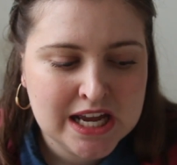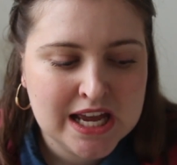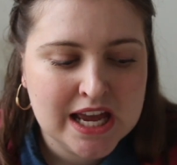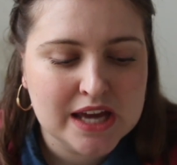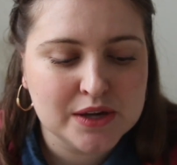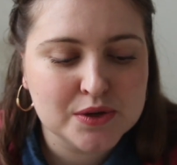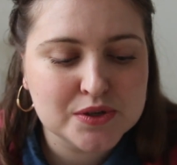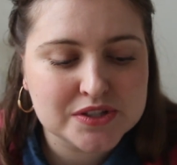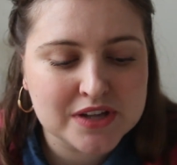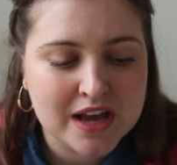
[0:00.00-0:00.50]

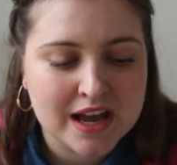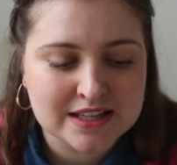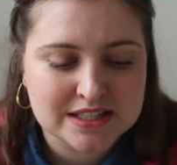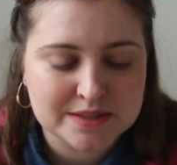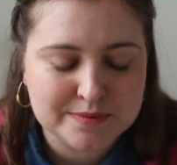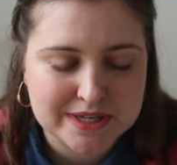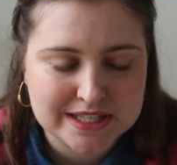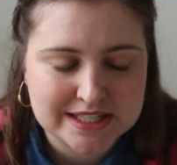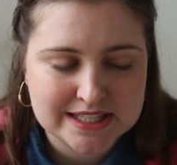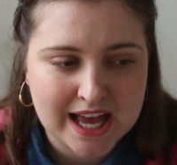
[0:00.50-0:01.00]
It also has to
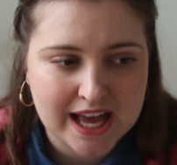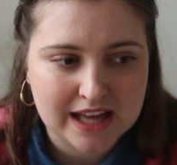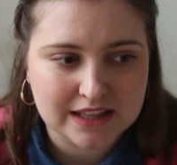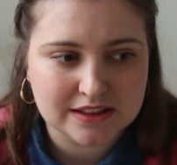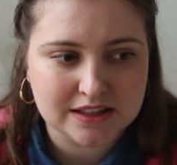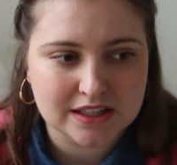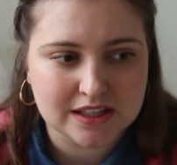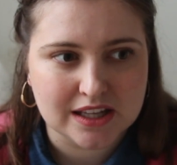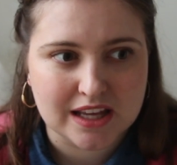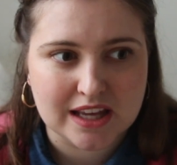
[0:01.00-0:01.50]
be
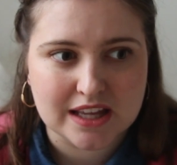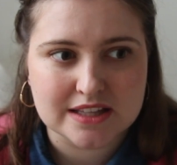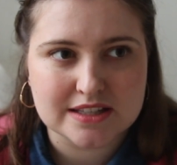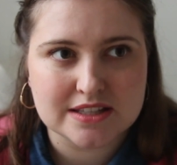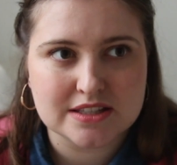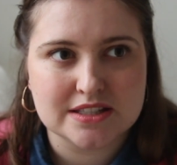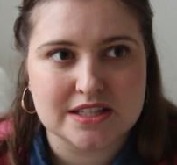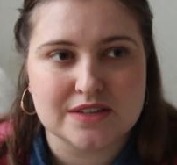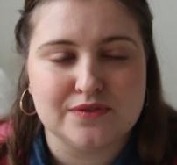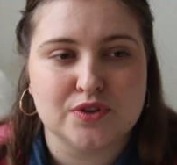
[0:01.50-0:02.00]
said that
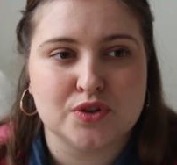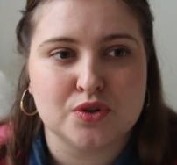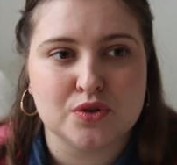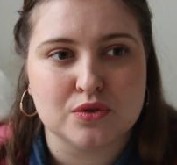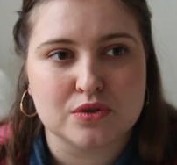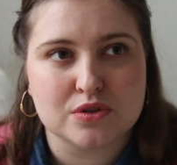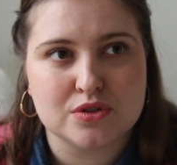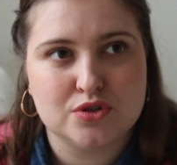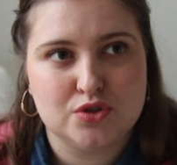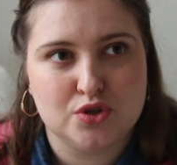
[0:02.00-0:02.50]
it's
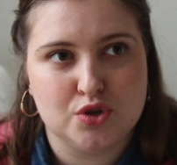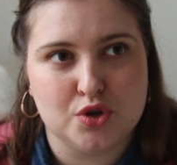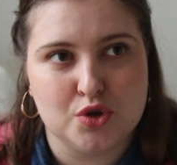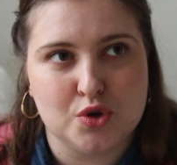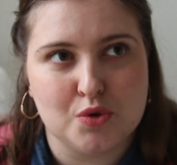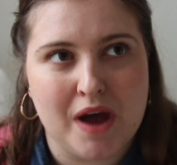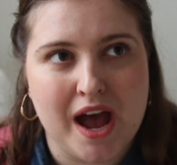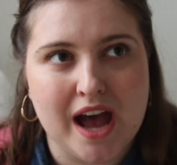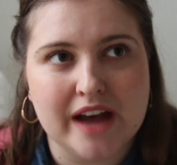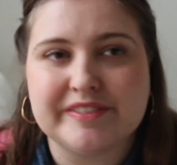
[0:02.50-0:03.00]
difficult
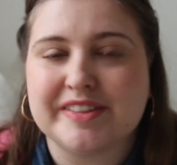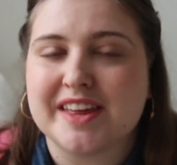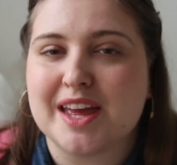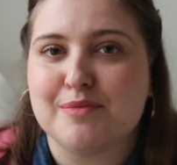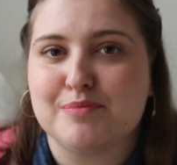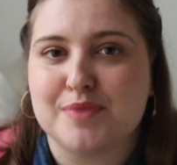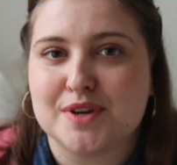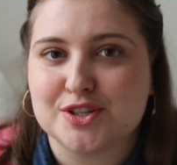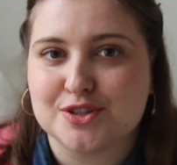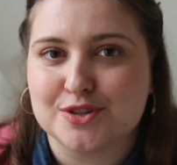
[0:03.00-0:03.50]
to have the
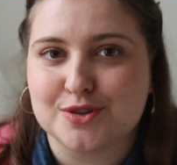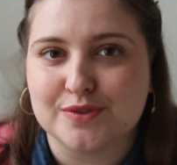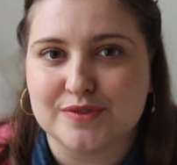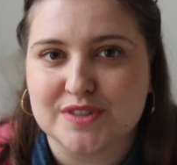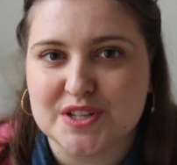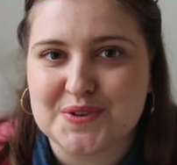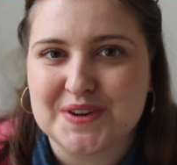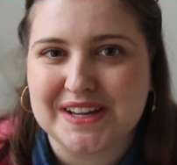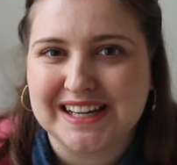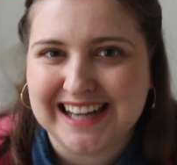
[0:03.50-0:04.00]
ambition of
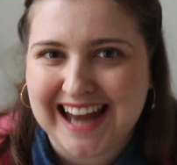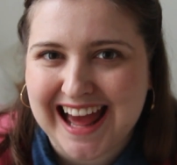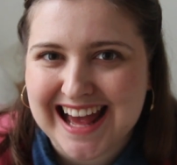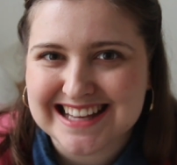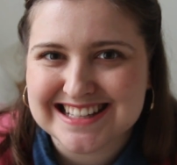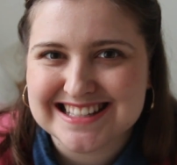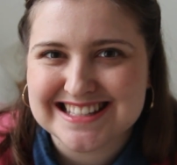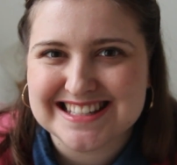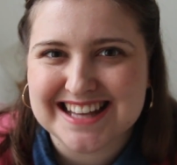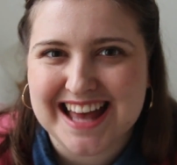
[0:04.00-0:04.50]
doing
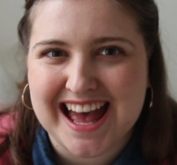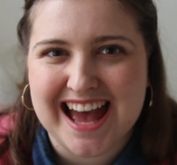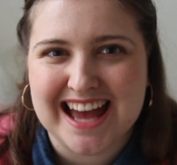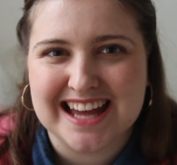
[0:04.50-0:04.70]
less